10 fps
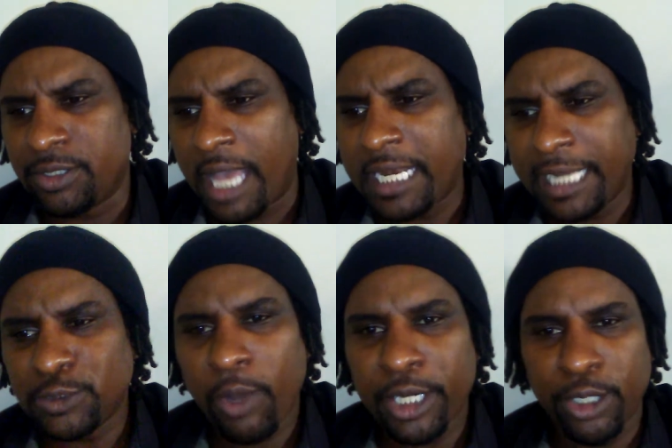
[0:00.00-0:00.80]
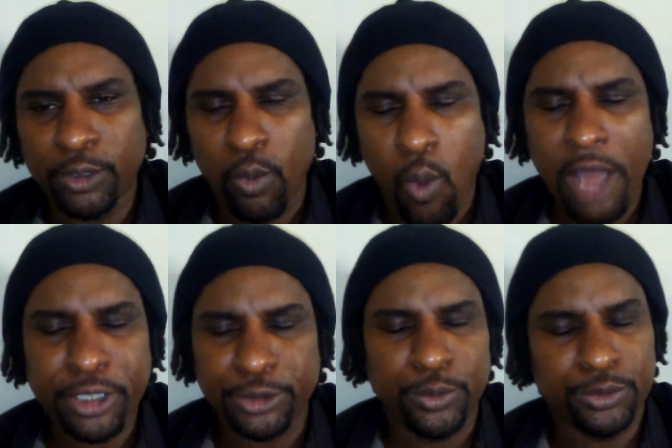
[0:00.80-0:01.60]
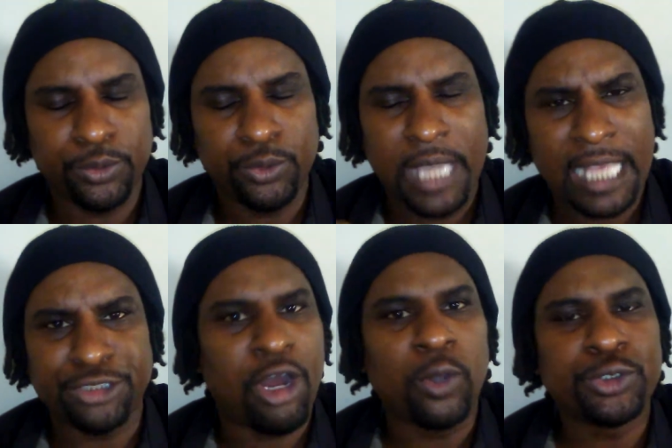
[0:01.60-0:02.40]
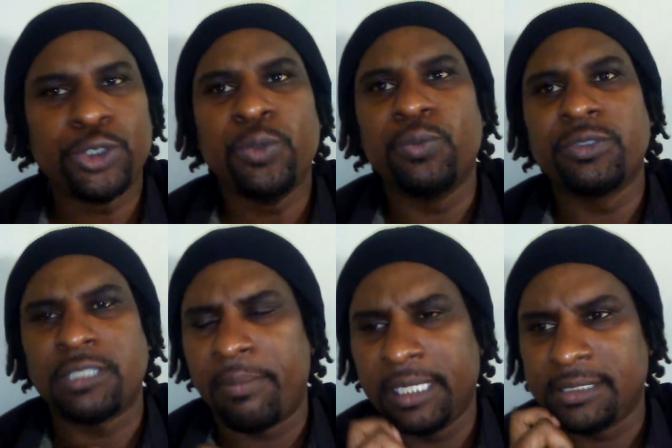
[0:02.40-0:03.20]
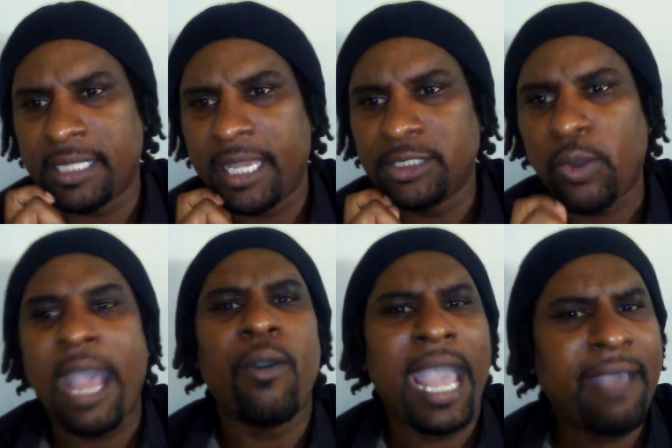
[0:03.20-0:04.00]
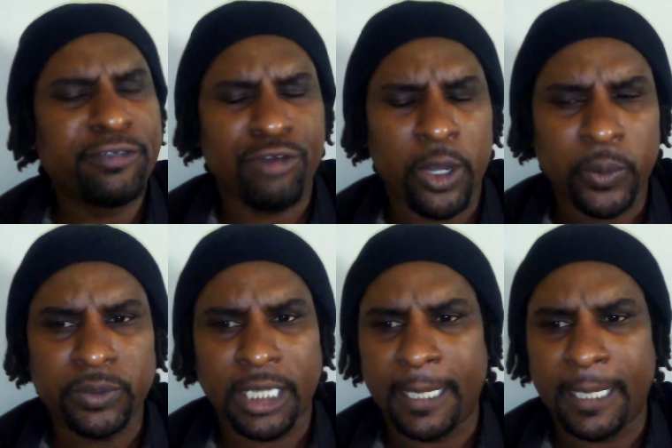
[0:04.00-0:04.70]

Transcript: so I just want to wonder, do you guys struggle too with some of these things, or have struggled?